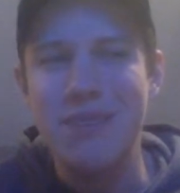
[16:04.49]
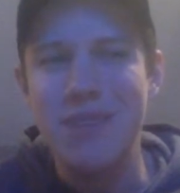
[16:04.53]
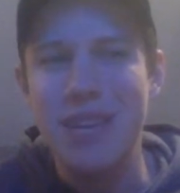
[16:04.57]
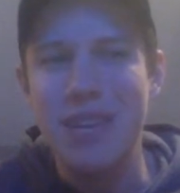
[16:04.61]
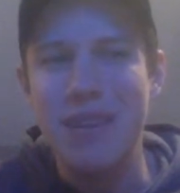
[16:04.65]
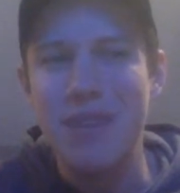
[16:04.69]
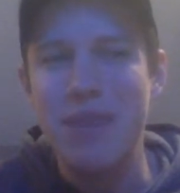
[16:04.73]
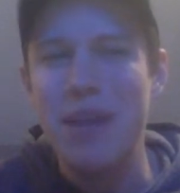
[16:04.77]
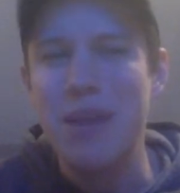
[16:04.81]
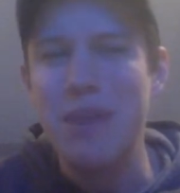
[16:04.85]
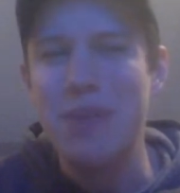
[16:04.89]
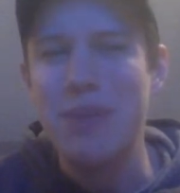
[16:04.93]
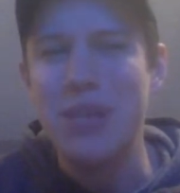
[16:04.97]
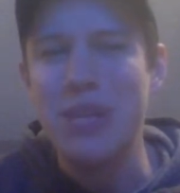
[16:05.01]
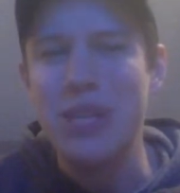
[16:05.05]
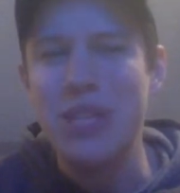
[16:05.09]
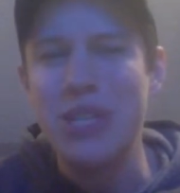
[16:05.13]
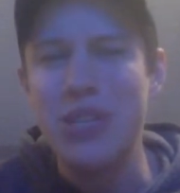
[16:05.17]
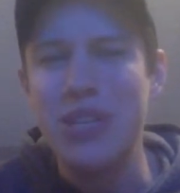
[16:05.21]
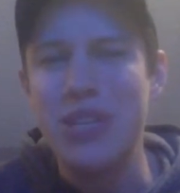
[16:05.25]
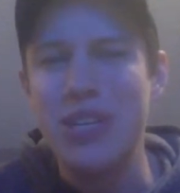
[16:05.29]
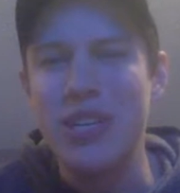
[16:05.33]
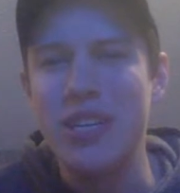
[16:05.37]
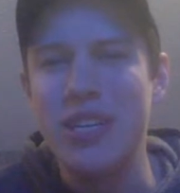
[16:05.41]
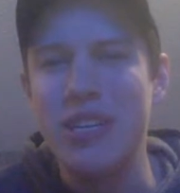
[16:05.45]
It might
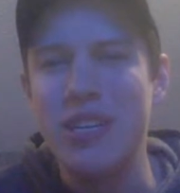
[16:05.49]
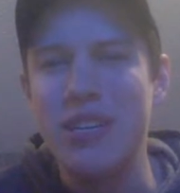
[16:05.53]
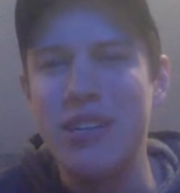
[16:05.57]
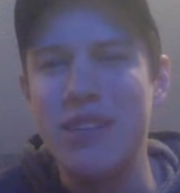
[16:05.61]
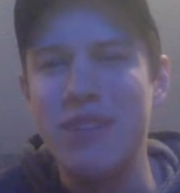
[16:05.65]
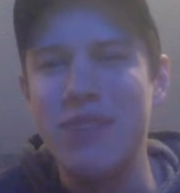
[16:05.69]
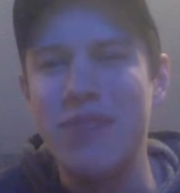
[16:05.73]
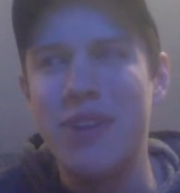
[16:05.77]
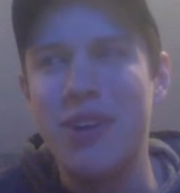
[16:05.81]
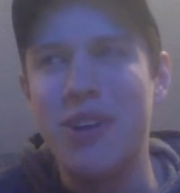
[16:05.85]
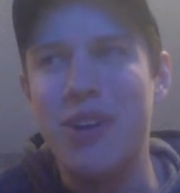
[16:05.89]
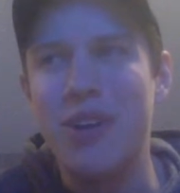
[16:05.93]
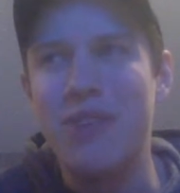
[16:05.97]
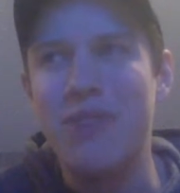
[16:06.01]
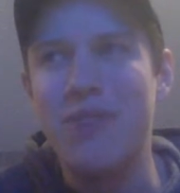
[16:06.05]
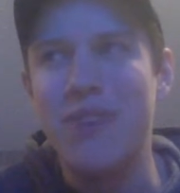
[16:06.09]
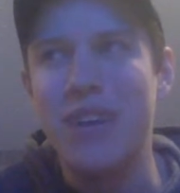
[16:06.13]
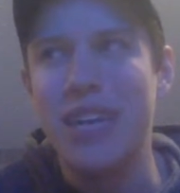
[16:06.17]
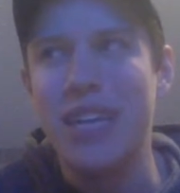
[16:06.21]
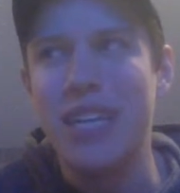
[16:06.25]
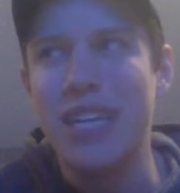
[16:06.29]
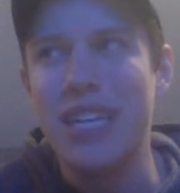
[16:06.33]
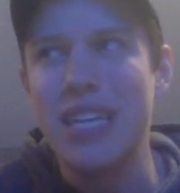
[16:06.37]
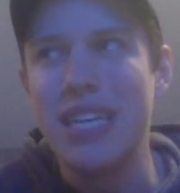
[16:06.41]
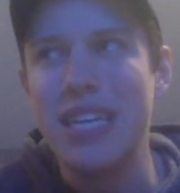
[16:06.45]
potentially involve
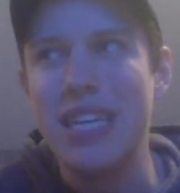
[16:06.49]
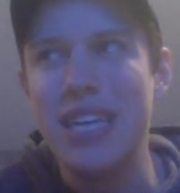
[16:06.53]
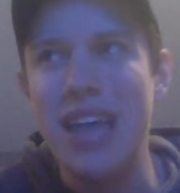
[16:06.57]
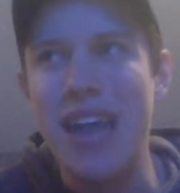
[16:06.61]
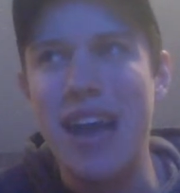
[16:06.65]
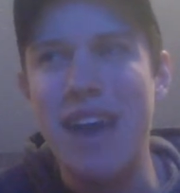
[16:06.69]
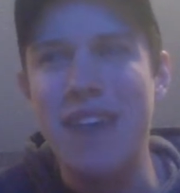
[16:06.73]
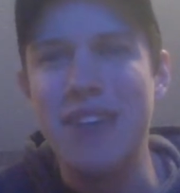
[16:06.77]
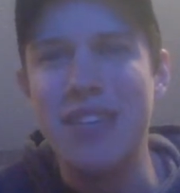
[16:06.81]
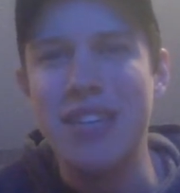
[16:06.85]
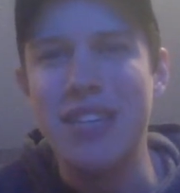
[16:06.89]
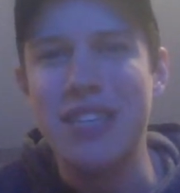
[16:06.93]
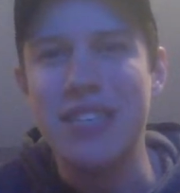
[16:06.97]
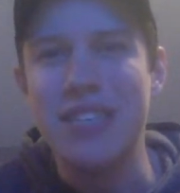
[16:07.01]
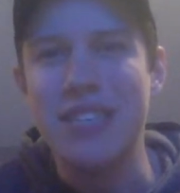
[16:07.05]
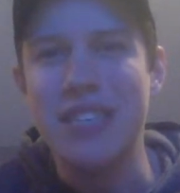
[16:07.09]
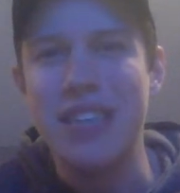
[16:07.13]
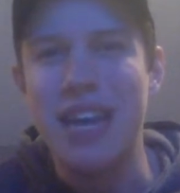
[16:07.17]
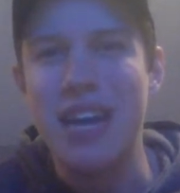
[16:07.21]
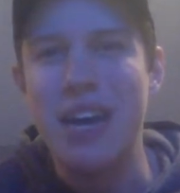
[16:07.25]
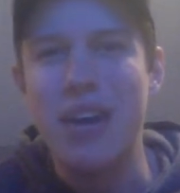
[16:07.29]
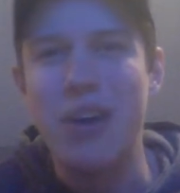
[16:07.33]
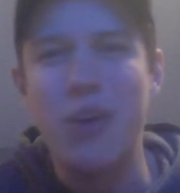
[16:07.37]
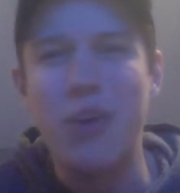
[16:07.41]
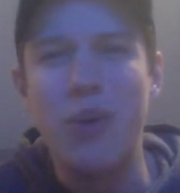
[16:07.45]
like having to sit
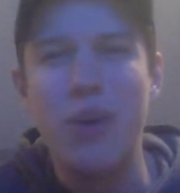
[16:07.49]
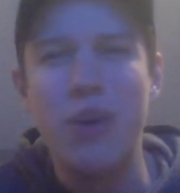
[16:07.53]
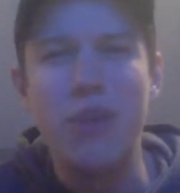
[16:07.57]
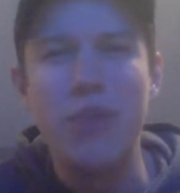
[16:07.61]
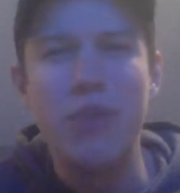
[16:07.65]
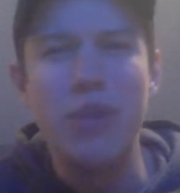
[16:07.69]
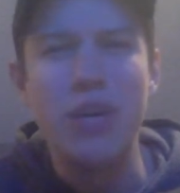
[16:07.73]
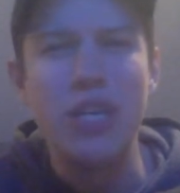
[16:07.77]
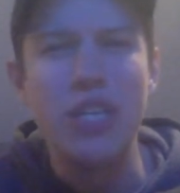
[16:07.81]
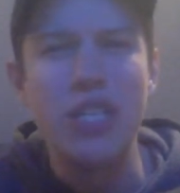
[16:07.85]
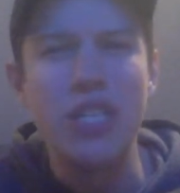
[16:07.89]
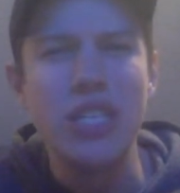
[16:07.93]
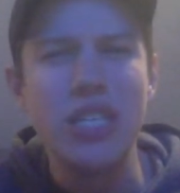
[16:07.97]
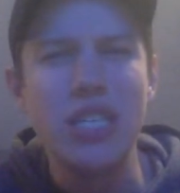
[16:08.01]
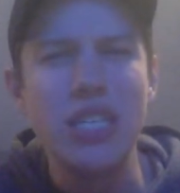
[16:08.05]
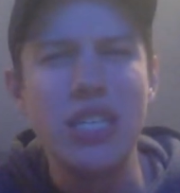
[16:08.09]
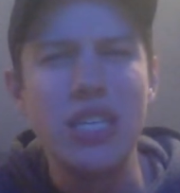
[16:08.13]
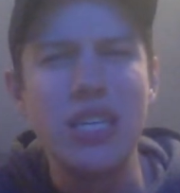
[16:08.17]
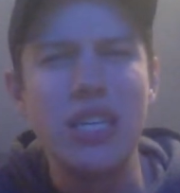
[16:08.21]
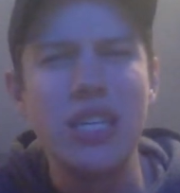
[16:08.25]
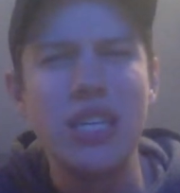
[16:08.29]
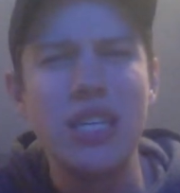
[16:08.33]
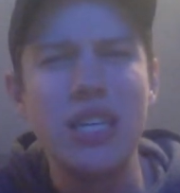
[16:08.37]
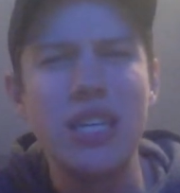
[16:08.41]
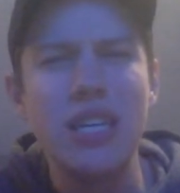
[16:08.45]
out one
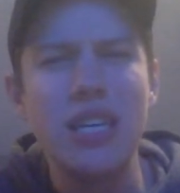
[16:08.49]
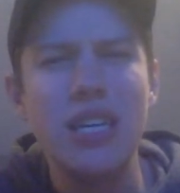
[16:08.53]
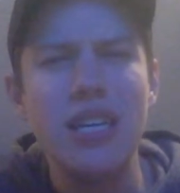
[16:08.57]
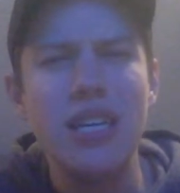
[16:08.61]
person,